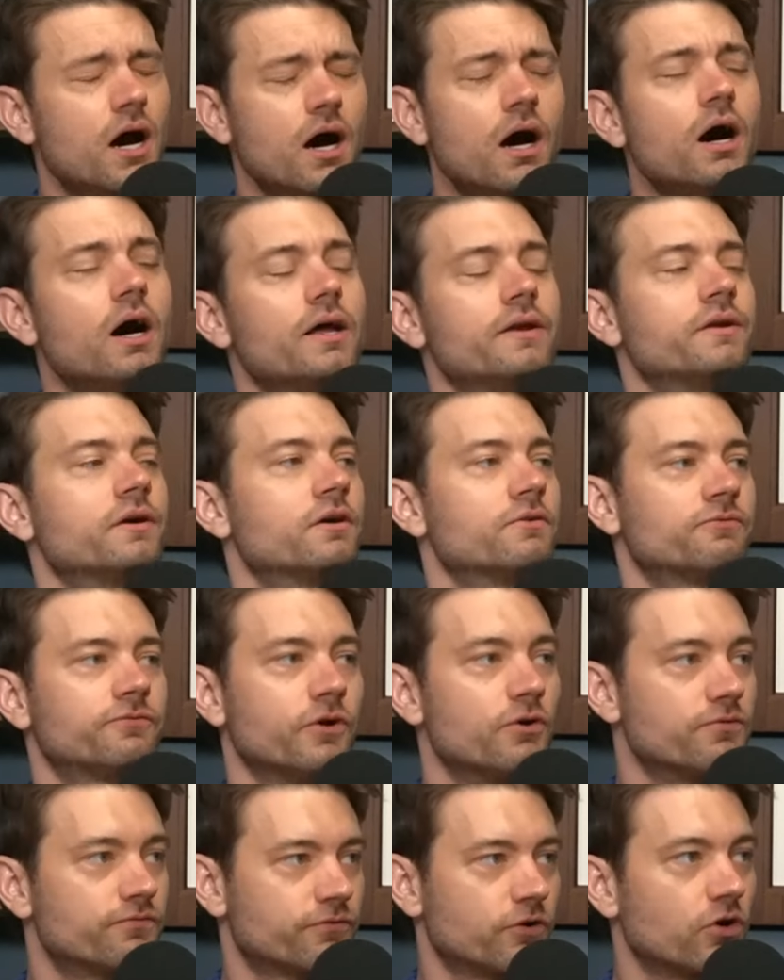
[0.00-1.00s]
ton of
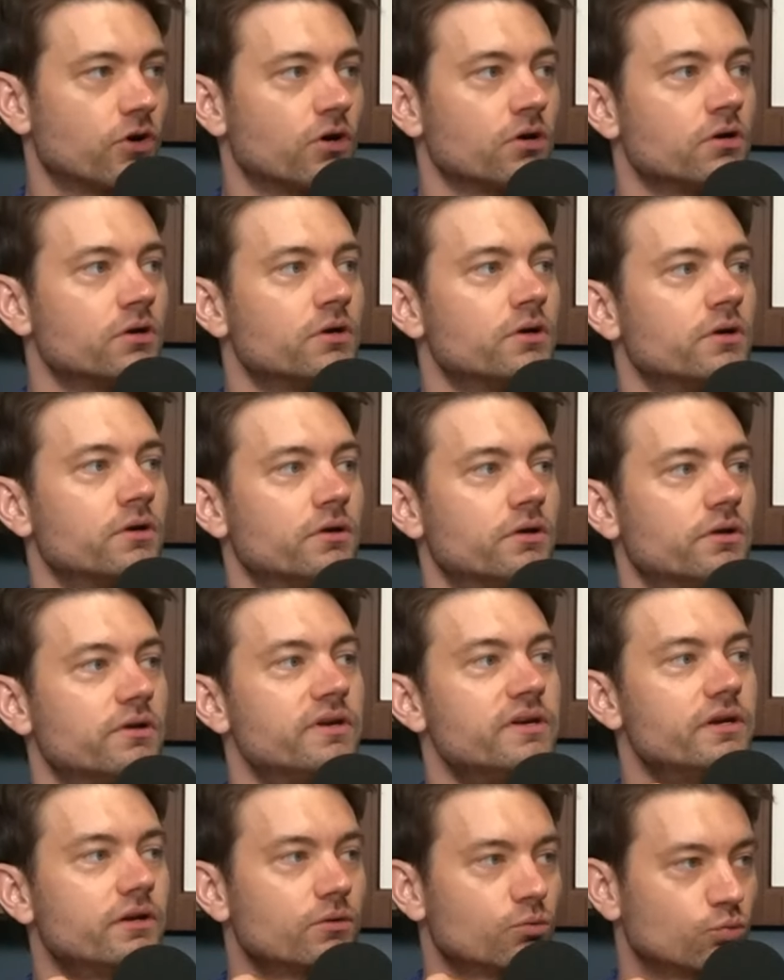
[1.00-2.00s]
faux fur
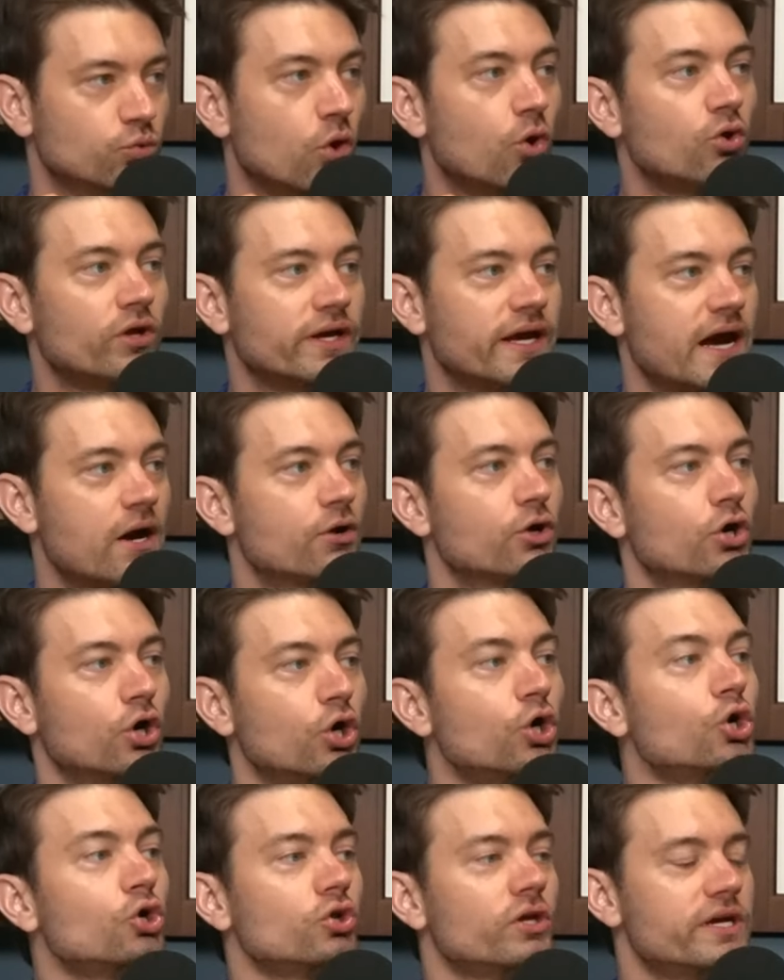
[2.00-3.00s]
rolling out
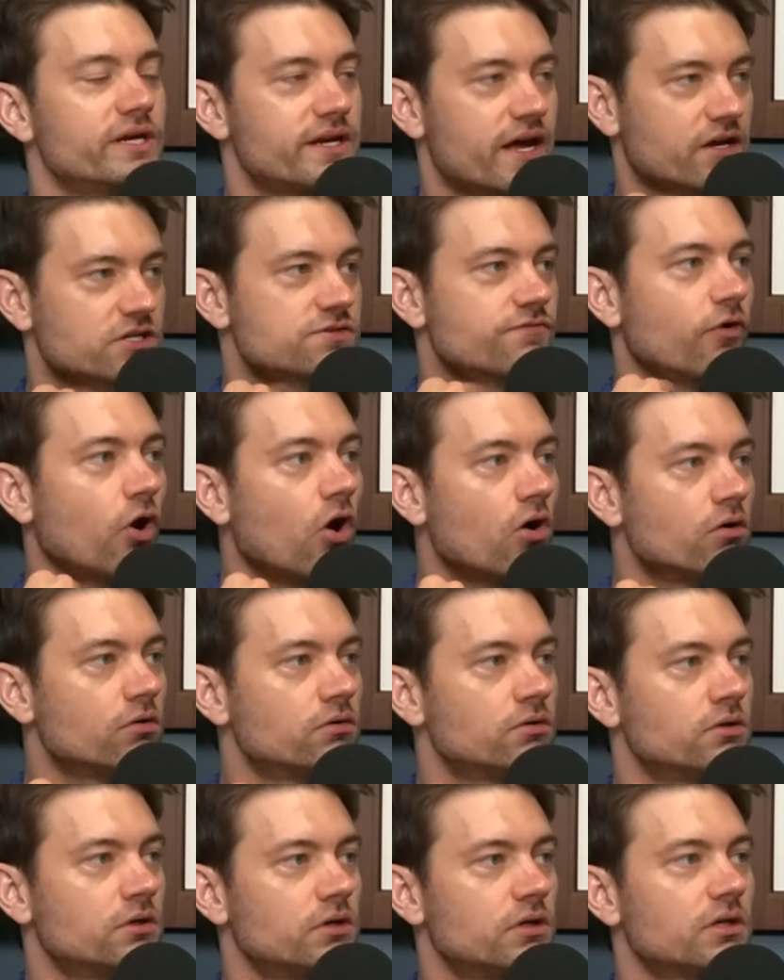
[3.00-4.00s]
early next
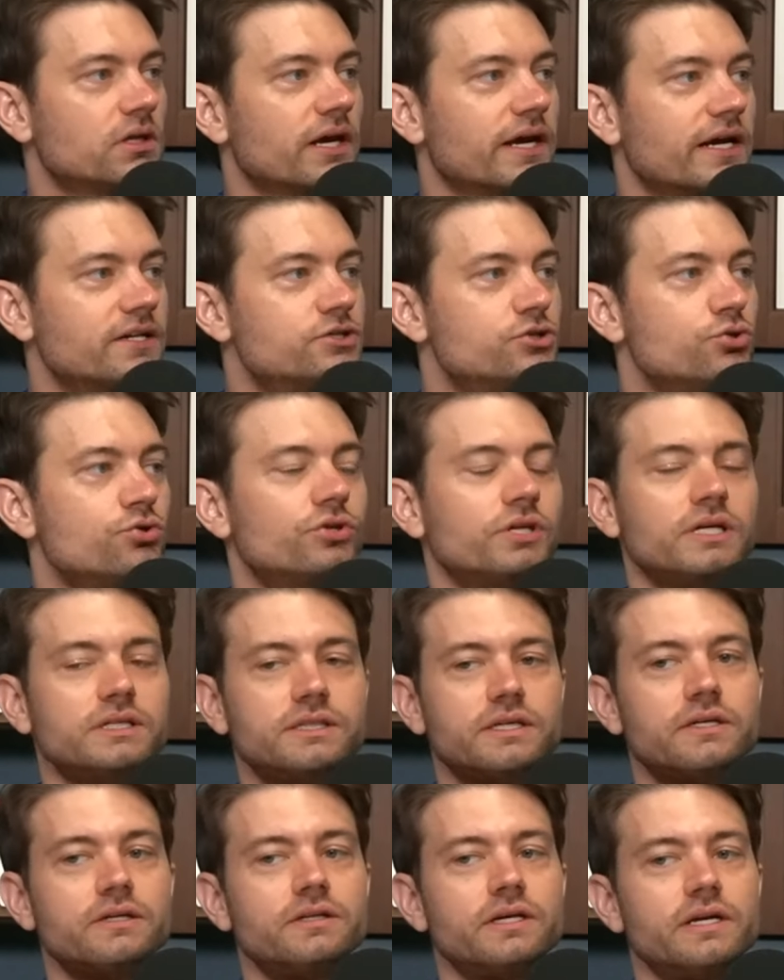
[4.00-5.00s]
fall. Yeah. Like I do
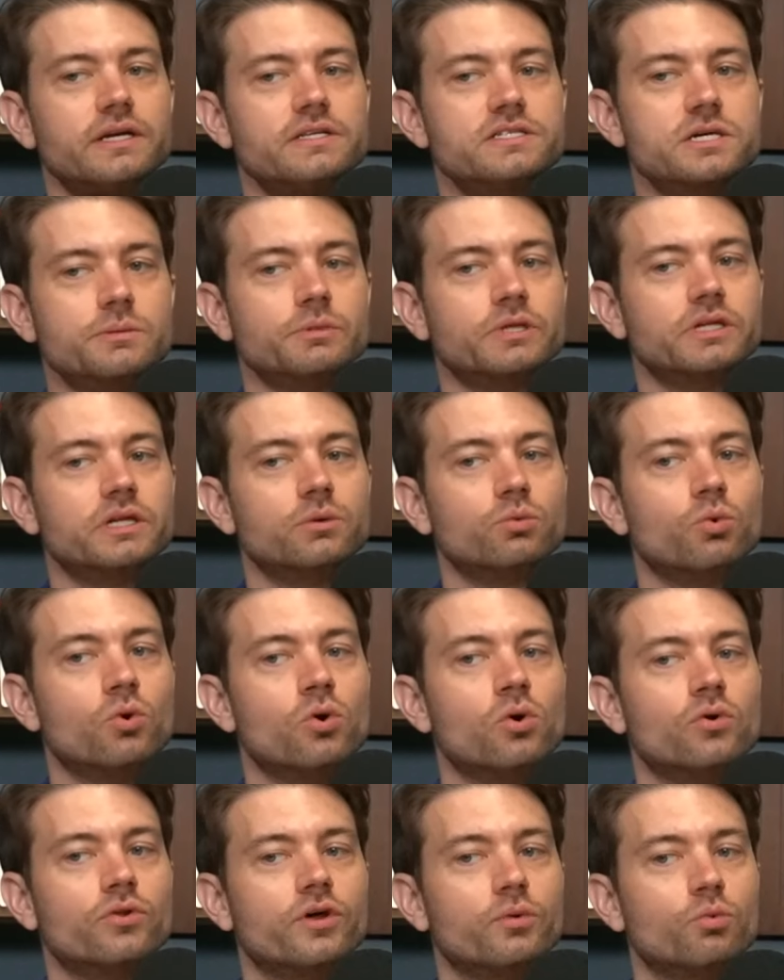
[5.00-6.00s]
think that it's something that
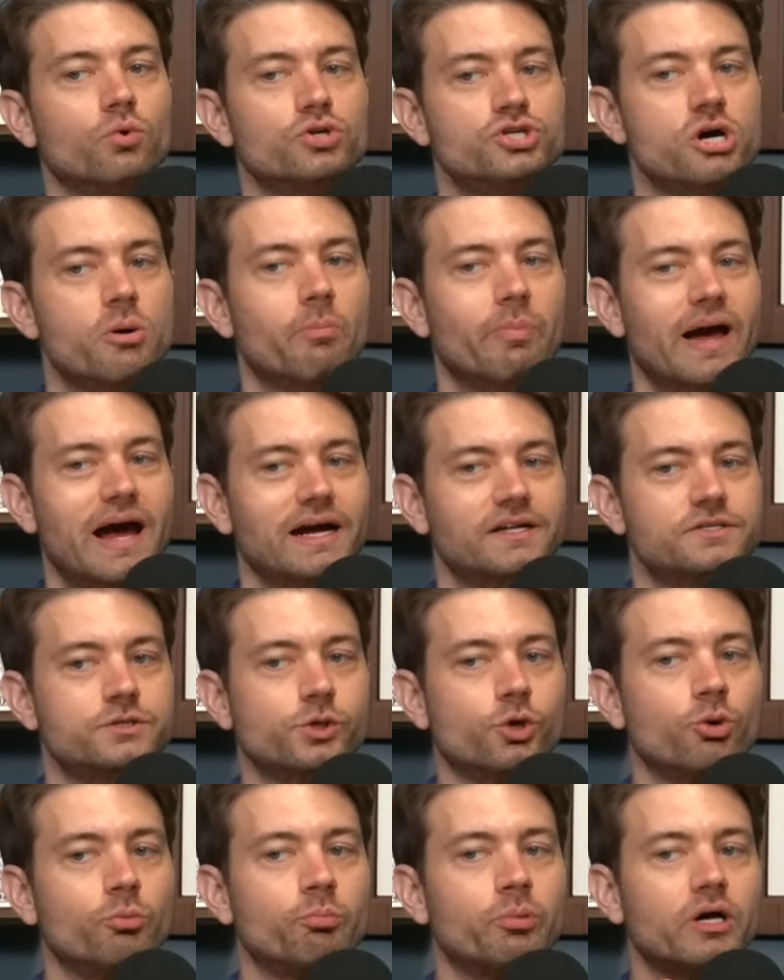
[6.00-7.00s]
we'll jump back
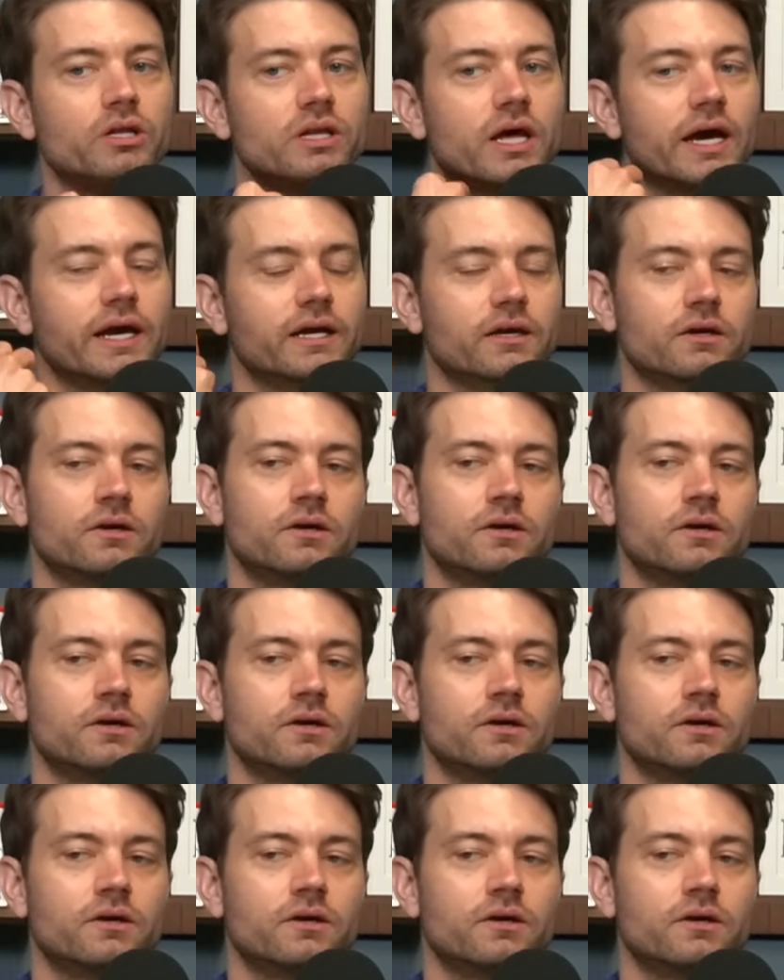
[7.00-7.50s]
to, but